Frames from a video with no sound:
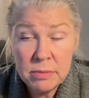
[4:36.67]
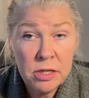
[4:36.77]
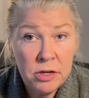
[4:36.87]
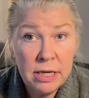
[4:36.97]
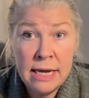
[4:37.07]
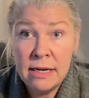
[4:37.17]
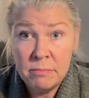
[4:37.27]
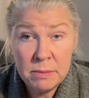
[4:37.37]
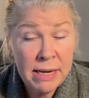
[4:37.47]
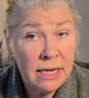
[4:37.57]
So you can end up
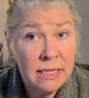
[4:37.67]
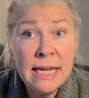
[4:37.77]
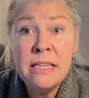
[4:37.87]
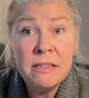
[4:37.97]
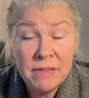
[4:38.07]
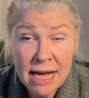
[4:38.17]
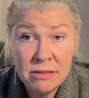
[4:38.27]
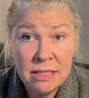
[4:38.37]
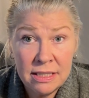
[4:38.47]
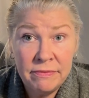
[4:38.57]
spending tens of
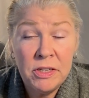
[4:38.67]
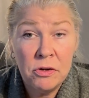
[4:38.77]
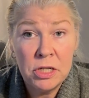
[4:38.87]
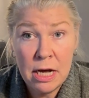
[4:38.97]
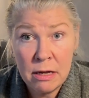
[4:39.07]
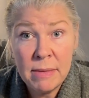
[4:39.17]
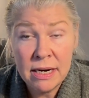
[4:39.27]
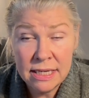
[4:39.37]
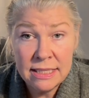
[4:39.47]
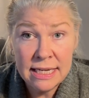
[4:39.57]
thousands if you're talking about a
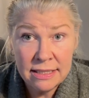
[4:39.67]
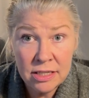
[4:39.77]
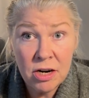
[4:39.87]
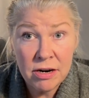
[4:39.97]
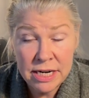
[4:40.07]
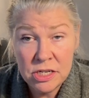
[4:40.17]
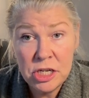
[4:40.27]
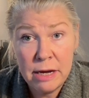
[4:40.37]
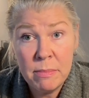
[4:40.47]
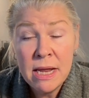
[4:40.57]
contested
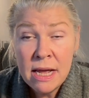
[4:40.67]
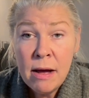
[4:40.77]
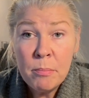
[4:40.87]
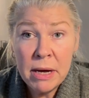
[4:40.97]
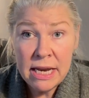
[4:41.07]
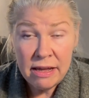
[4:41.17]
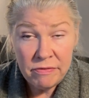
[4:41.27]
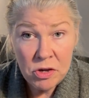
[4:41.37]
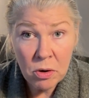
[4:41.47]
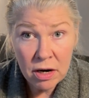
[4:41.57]
guardianship. But if
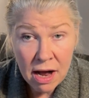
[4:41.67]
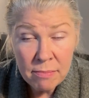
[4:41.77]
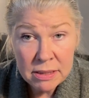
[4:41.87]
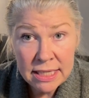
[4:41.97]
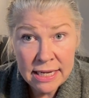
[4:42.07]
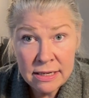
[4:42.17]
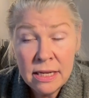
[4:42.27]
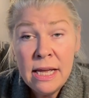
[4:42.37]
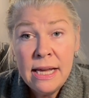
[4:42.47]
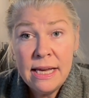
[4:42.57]
you are competent,
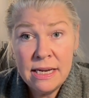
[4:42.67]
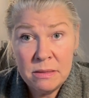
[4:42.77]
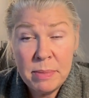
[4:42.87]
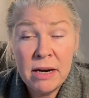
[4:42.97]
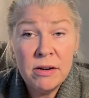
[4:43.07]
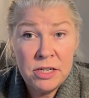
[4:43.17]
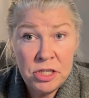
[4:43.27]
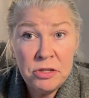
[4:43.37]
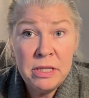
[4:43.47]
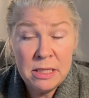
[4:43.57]
it is better to
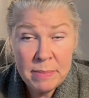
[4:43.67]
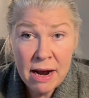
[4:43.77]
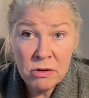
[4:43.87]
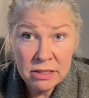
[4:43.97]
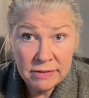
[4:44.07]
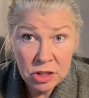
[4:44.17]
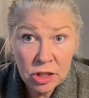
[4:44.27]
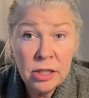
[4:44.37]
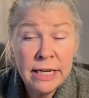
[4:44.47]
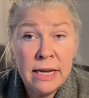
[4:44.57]
do these powers of
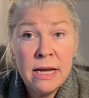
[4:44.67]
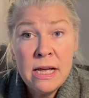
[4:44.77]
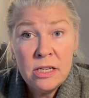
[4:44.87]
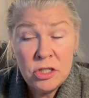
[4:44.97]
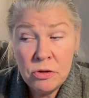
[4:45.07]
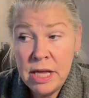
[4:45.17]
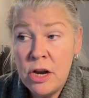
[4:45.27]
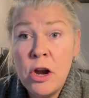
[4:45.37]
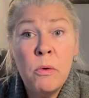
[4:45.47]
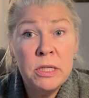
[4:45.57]
attorney so that
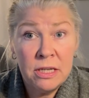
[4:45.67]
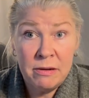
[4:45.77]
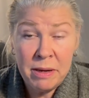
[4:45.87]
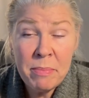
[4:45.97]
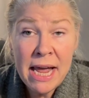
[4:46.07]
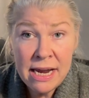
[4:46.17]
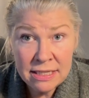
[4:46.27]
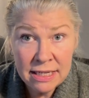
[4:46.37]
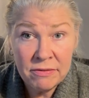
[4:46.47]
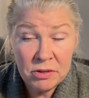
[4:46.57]
no one's going to be paying
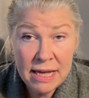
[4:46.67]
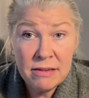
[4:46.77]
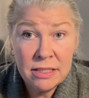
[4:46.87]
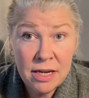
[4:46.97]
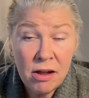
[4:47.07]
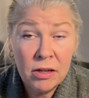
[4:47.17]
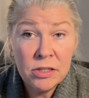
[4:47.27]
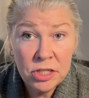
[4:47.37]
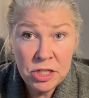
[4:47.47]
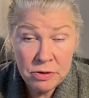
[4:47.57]
several $1,000s
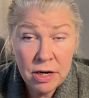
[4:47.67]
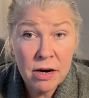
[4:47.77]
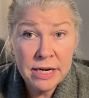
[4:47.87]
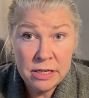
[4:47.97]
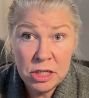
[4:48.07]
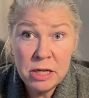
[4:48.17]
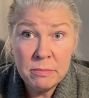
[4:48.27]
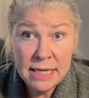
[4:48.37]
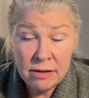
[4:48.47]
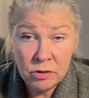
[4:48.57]
to do a guardianship
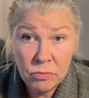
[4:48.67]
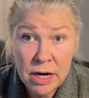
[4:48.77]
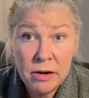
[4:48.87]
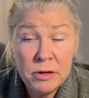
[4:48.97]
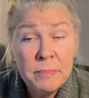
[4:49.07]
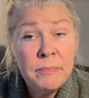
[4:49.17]
down the road.